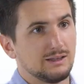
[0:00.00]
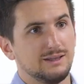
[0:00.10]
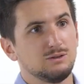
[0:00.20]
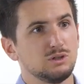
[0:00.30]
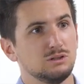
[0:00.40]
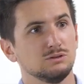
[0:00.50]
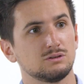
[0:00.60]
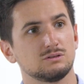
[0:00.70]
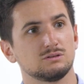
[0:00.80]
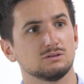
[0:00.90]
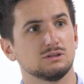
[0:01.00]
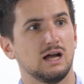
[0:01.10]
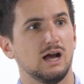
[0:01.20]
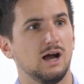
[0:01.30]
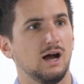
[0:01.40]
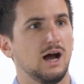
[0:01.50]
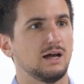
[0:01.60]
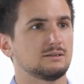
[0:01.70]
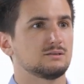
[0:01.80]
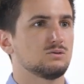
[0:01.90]
Then we looked
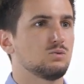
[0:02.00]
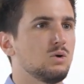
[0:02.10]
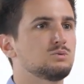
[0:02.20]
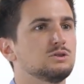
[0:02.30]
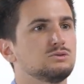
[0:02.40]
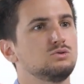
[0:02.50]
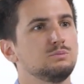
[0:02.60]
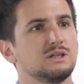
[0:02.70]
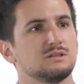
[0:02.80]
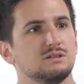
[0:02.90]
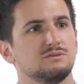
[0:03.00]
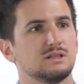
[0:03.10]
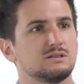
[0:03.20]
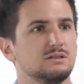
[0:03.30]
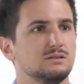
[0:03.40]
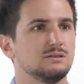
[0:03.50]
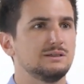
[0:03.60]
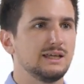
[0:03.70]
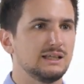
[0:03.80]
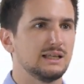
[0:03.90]
at what were the two biggest events in the
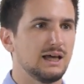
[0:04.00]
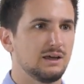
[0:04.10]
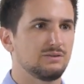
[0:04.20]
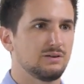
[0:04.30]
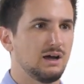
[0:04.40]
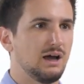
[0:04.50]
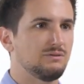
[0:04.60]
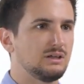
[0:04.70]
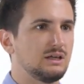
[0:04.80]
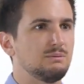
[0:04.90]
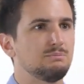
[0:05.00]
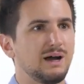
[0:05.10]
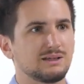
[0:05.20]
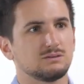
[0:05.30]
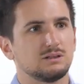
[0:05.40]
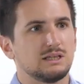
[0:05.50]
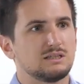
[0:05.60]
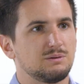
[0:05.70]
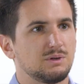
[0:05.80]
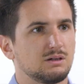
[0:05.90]
daily life having impact on
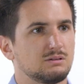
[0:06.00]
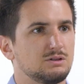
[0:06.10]
glycemia,